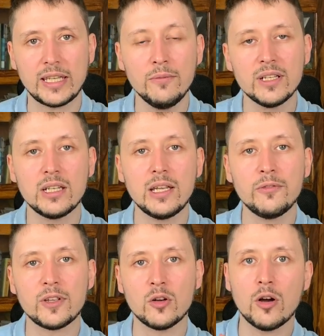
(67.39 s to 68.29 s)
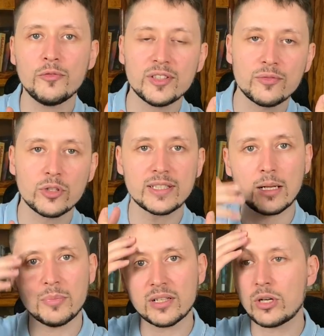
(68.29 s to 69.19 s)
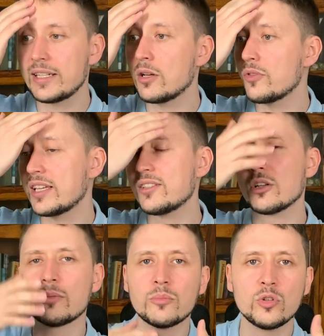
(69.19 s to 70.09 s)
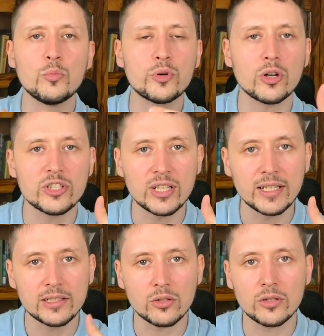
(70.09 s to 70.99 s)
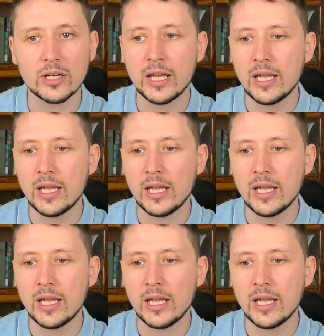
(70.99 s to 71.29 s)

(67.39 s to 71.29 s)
Even if in office, for example, right now there's no project or